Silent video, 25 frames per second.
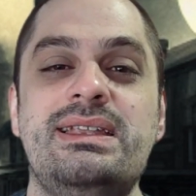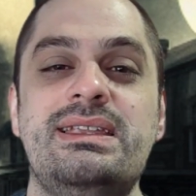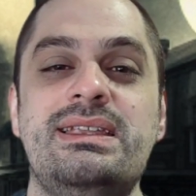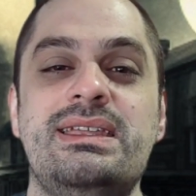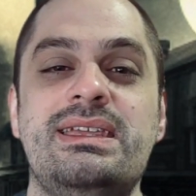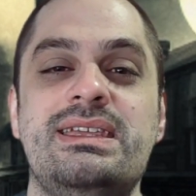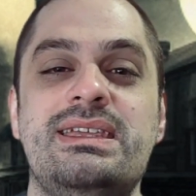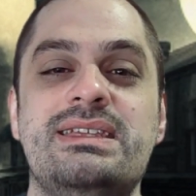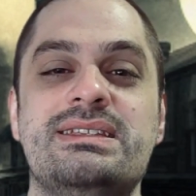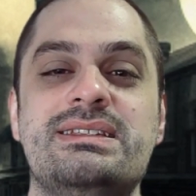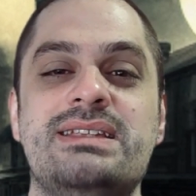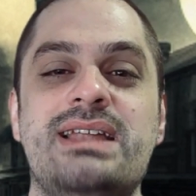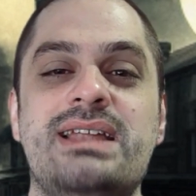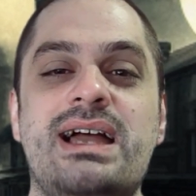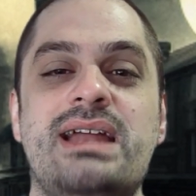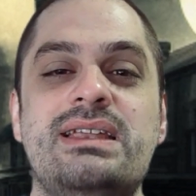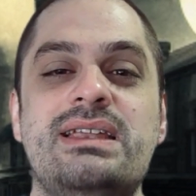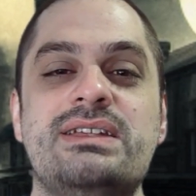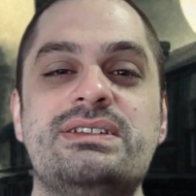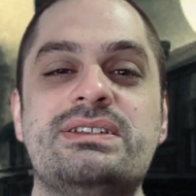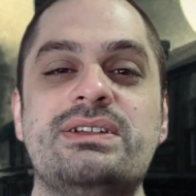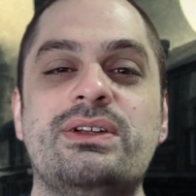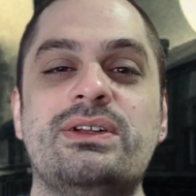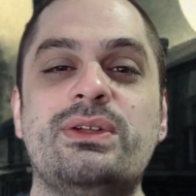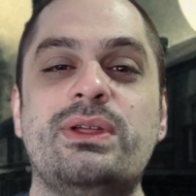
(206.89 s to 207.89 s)
He's not
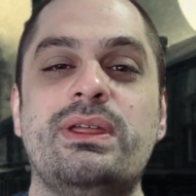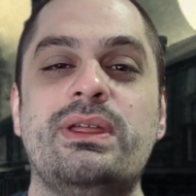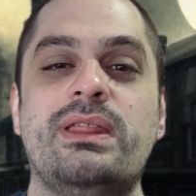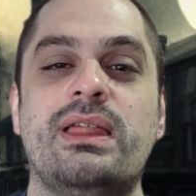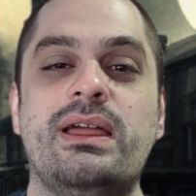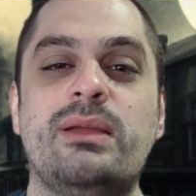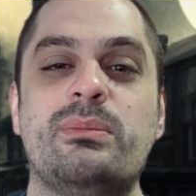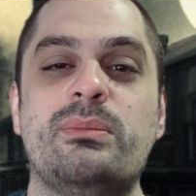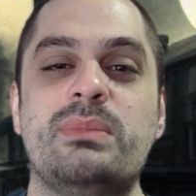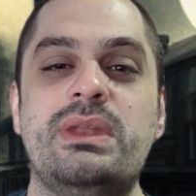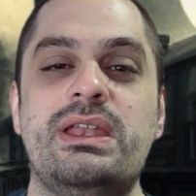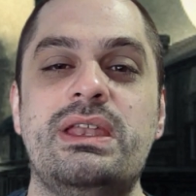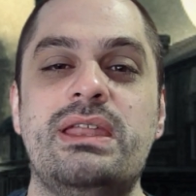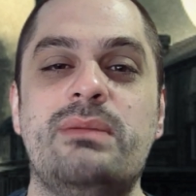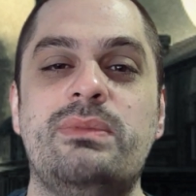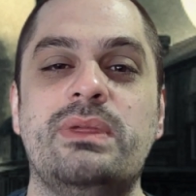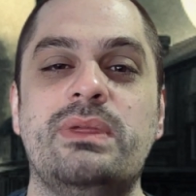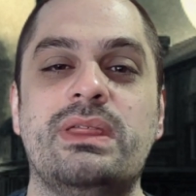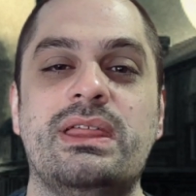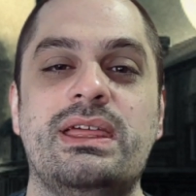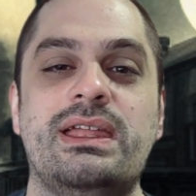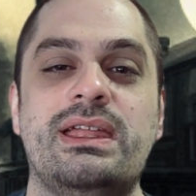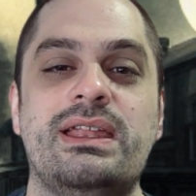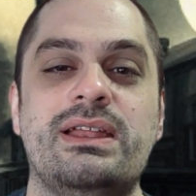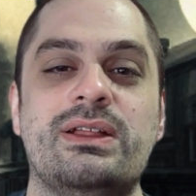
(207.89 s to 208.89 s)
necessarily like
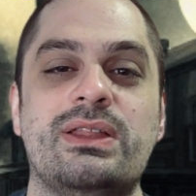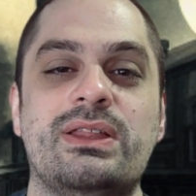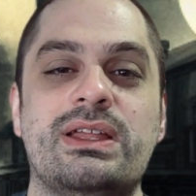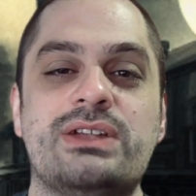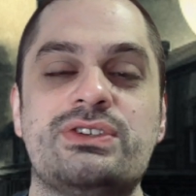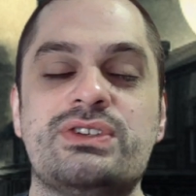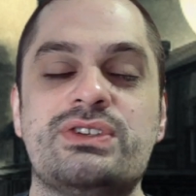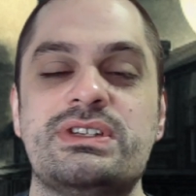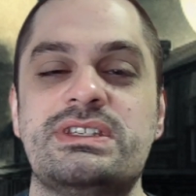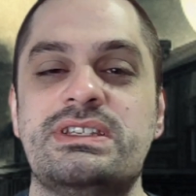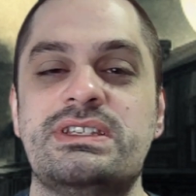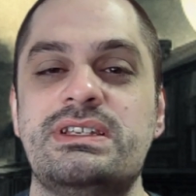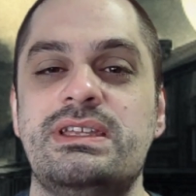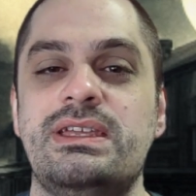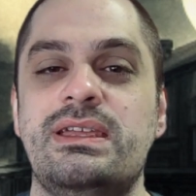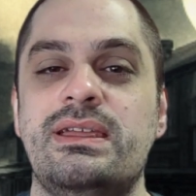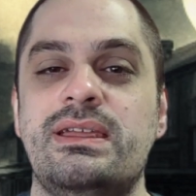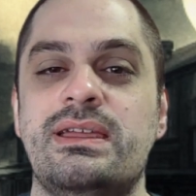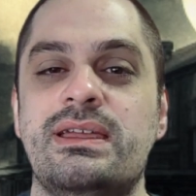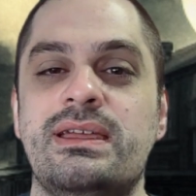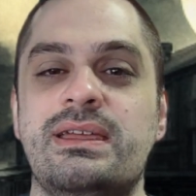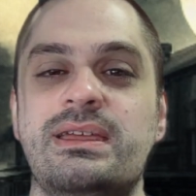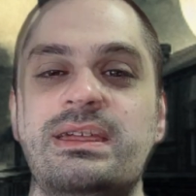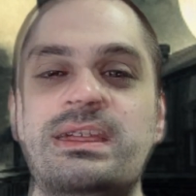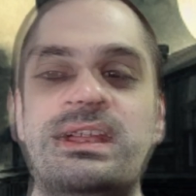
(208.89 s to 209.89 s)
manipulating electricity
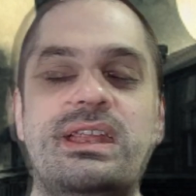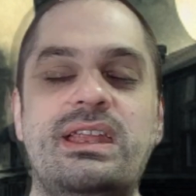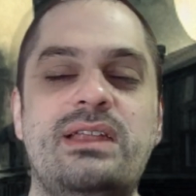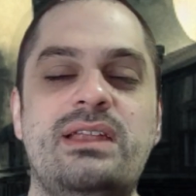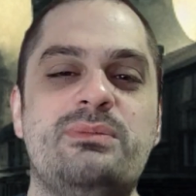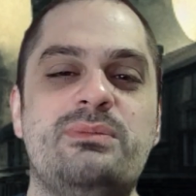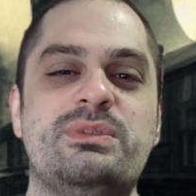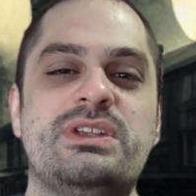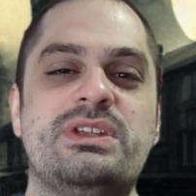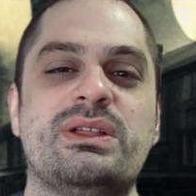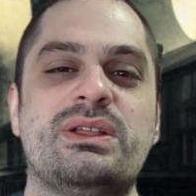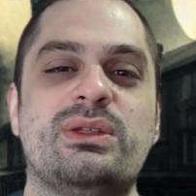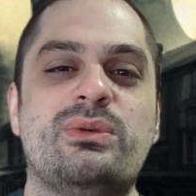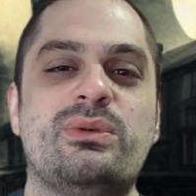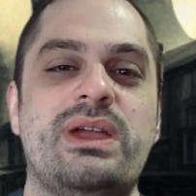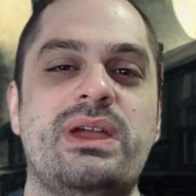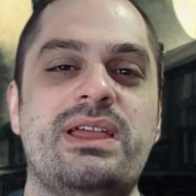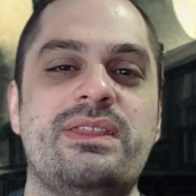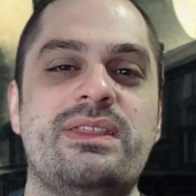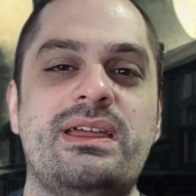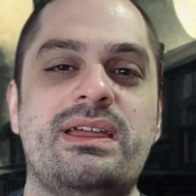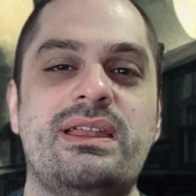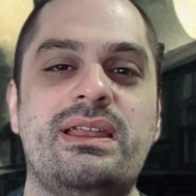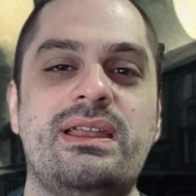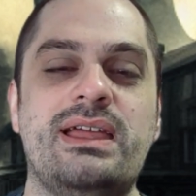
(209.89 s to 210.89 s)
in any particular way
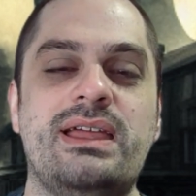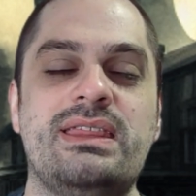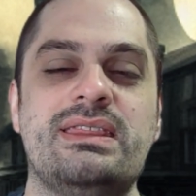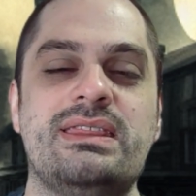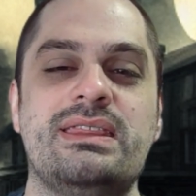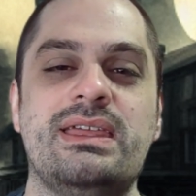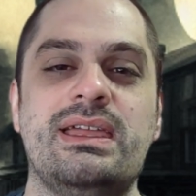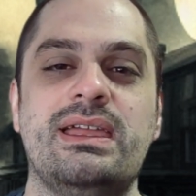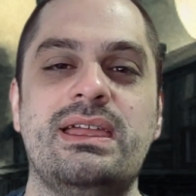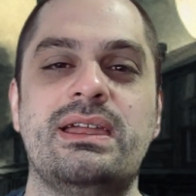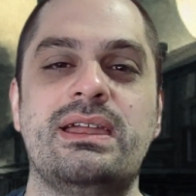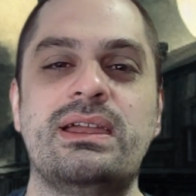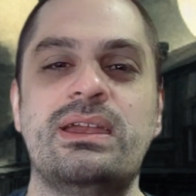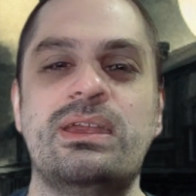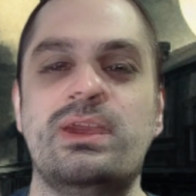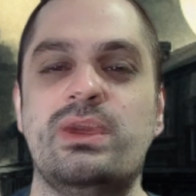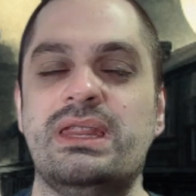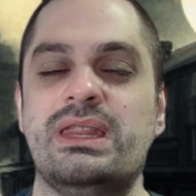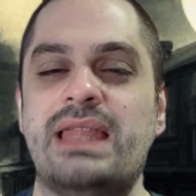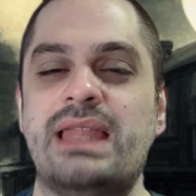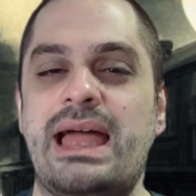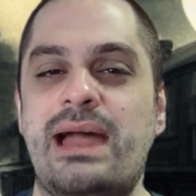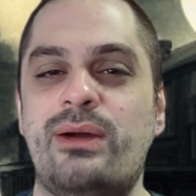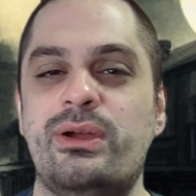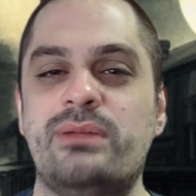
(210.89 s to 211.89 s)
that I think would
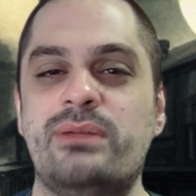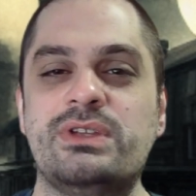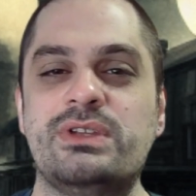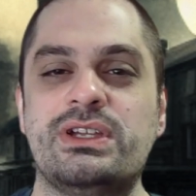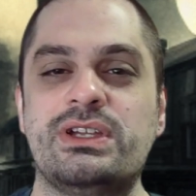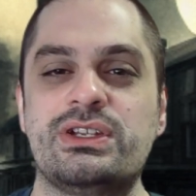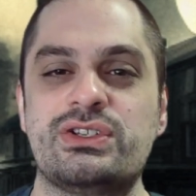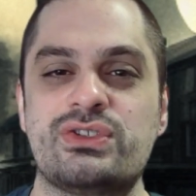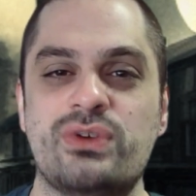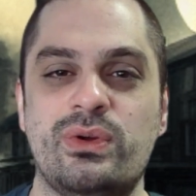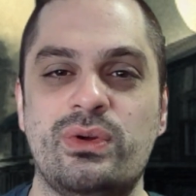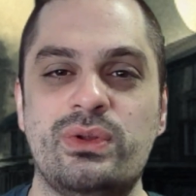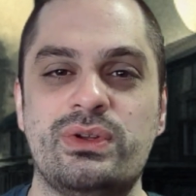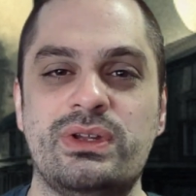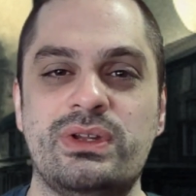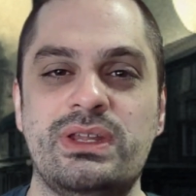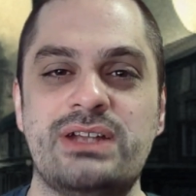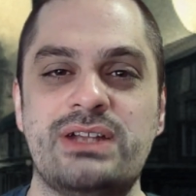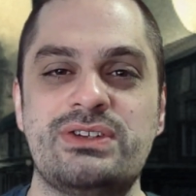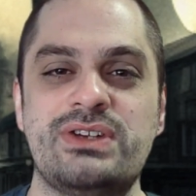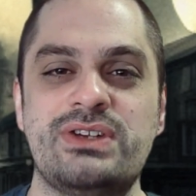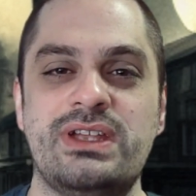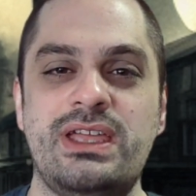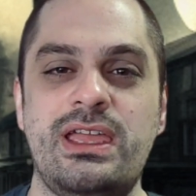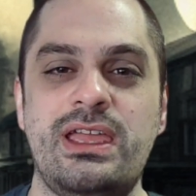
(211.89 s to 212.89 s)
allow him to control an
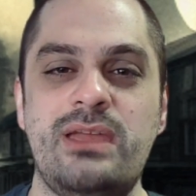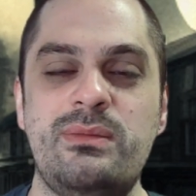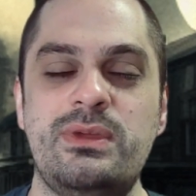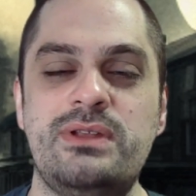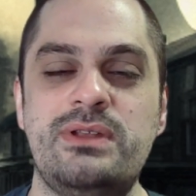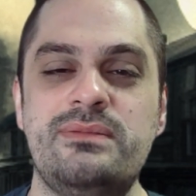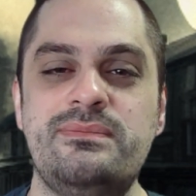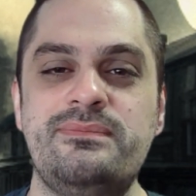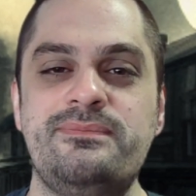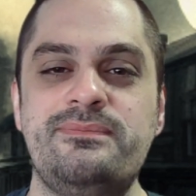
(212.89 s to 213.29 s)
electric Gaiman,